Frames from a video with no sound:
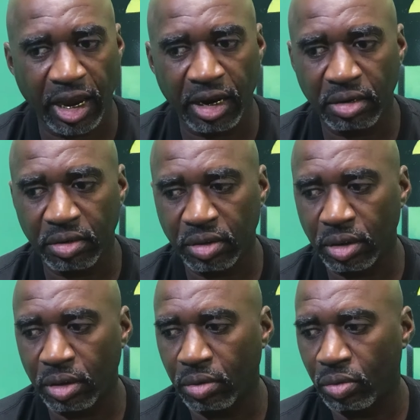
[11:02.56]
and
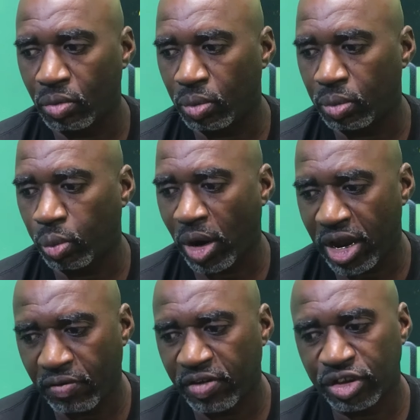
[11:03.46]

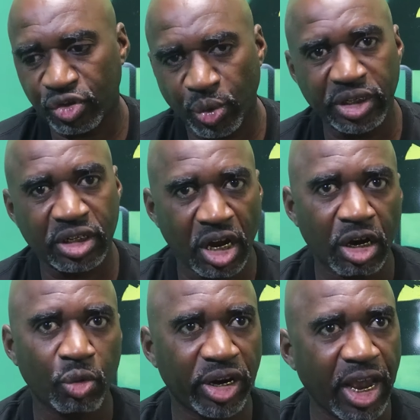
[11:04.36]
wherever the streets
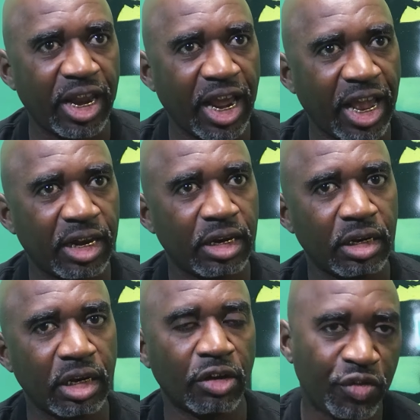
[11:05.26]
congregate
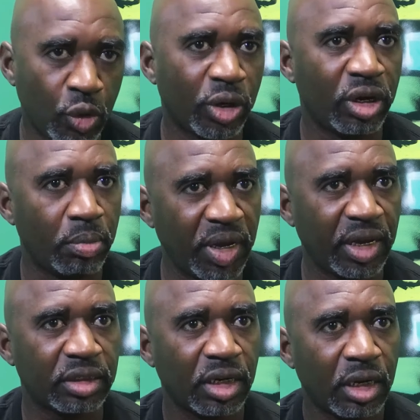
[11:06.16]
at, if you in the
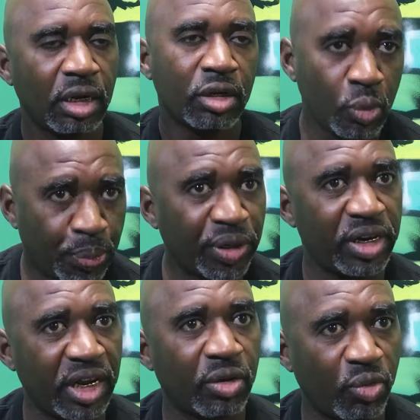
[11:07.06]
mix, you
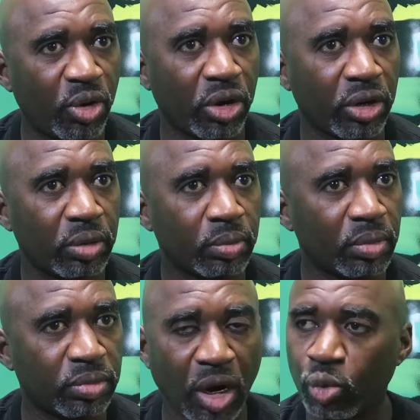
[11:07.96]
putting in work.
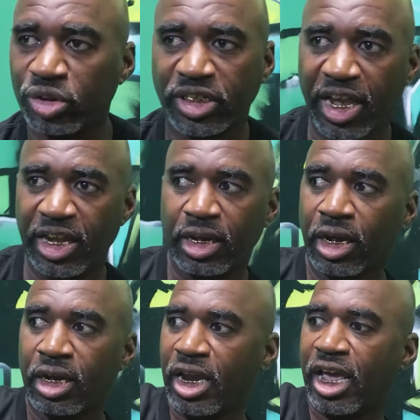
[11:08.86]
Don't
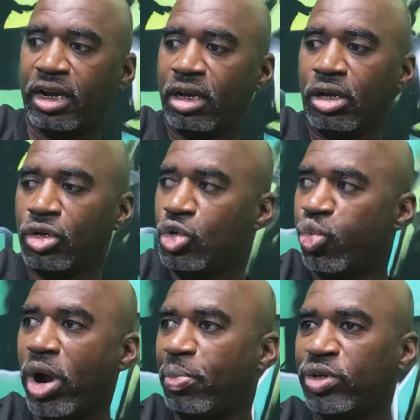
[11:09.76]
say that
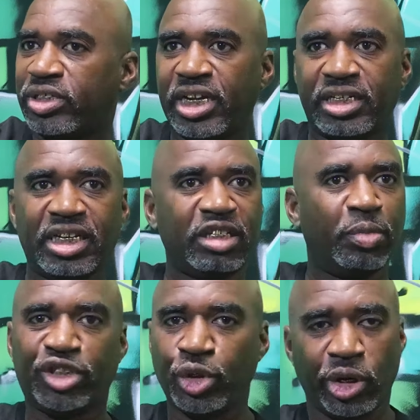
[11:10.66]
you represent
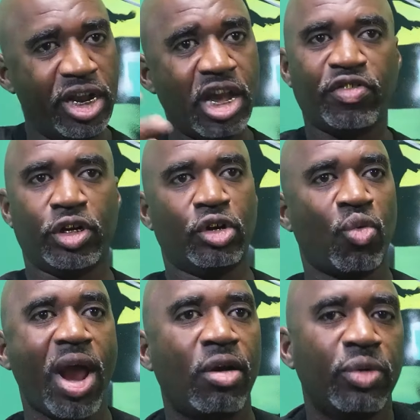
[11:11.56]
this, but you're never
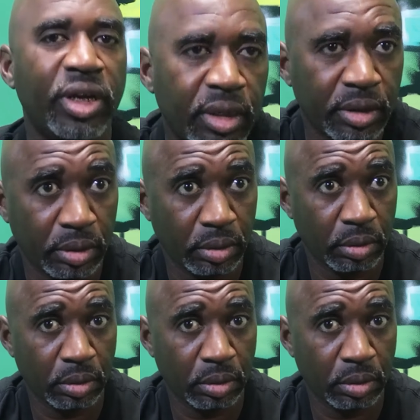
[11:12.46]
around it.